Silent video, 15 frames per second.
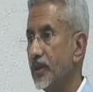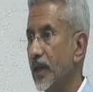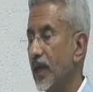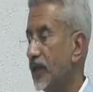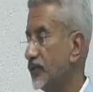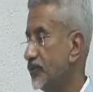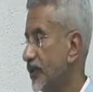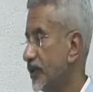
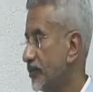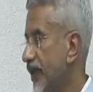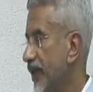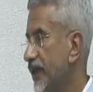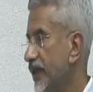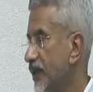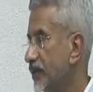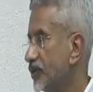As with
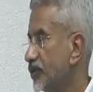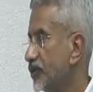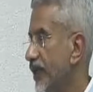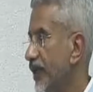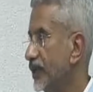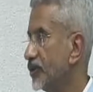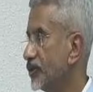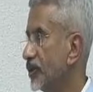many other
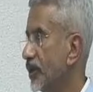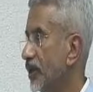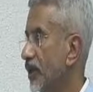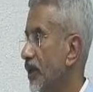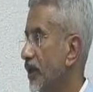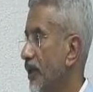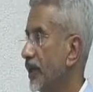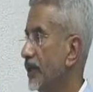states,
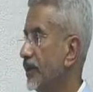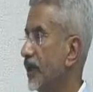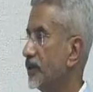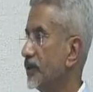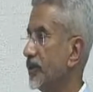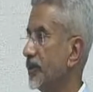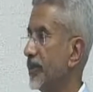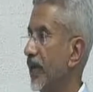
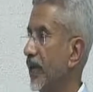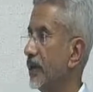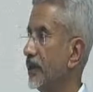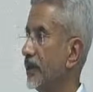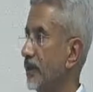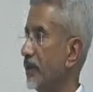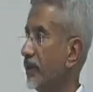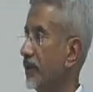India-Japan
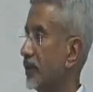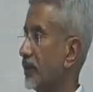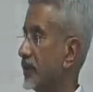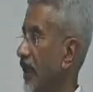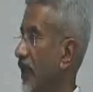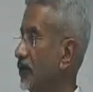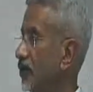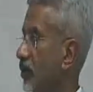
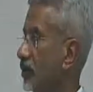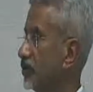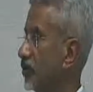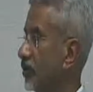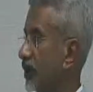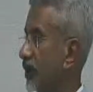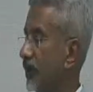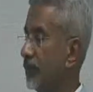ties also
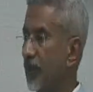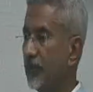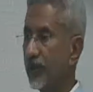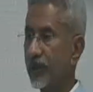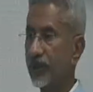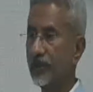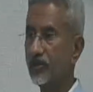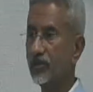came up
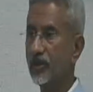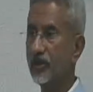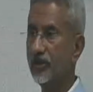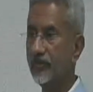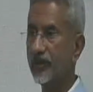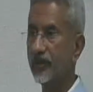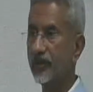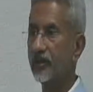against the
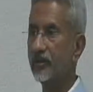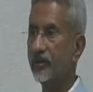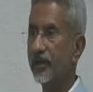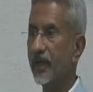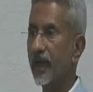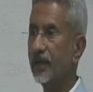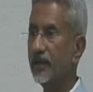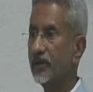difficult
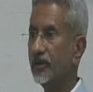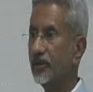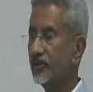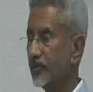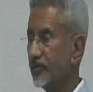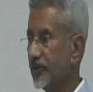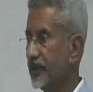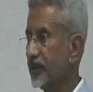realities
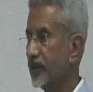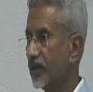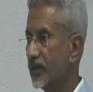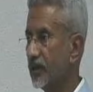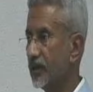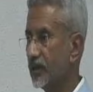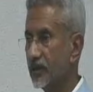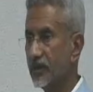of India
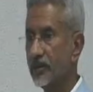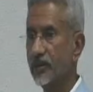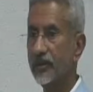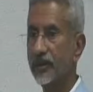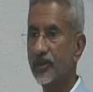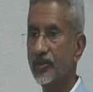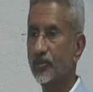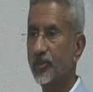
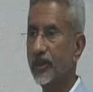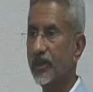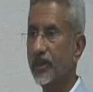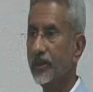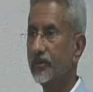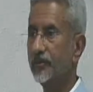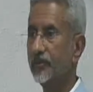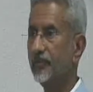during this period.
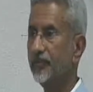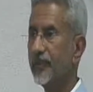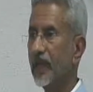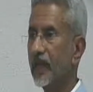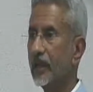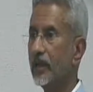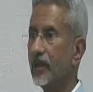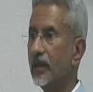
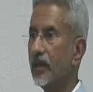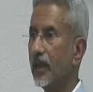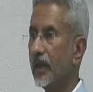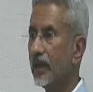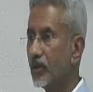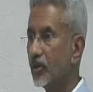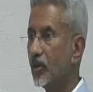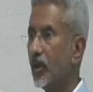
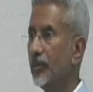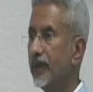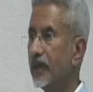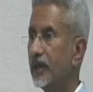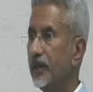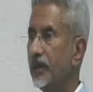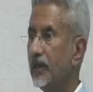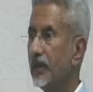
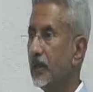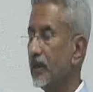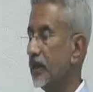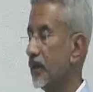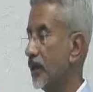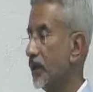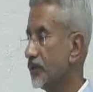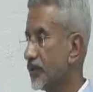Economically,
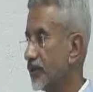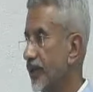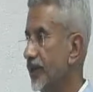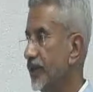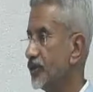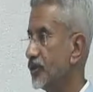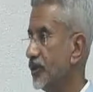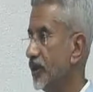a
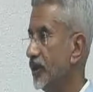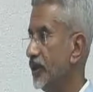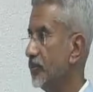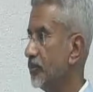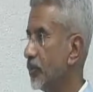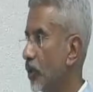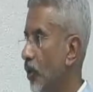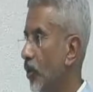traditionally
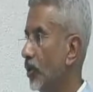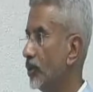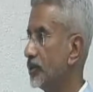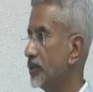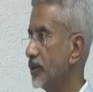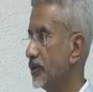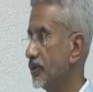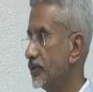broad